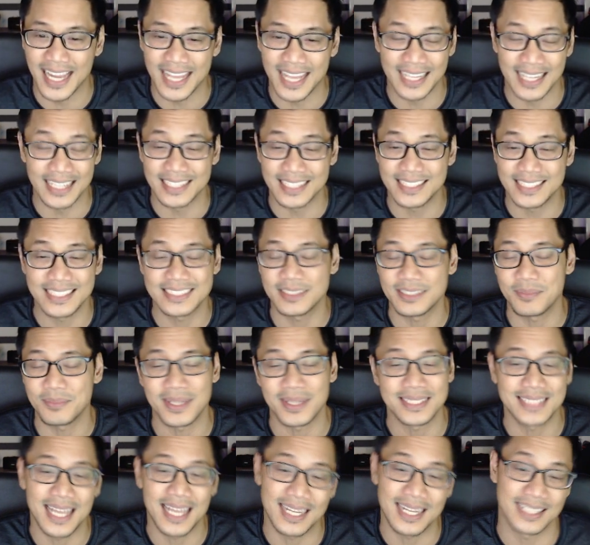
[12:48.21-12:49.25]
And it's just some
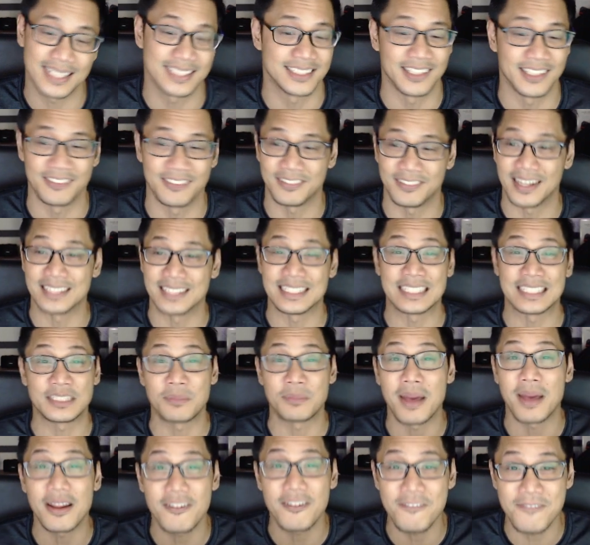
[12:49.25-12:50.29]
exciting stuff, guys. As a
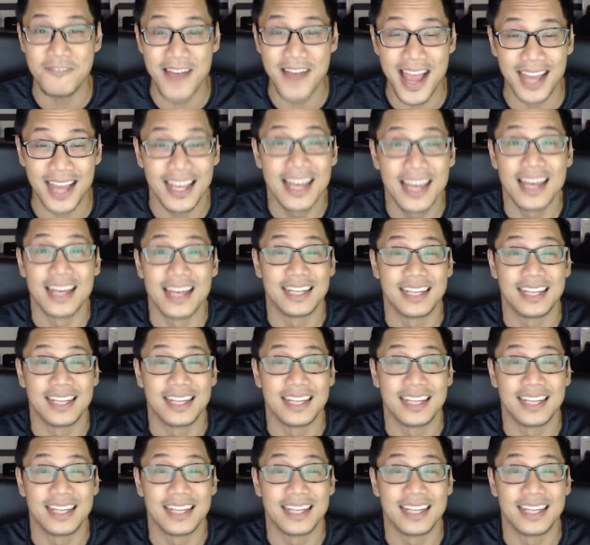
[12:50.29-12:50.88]
matter of fact,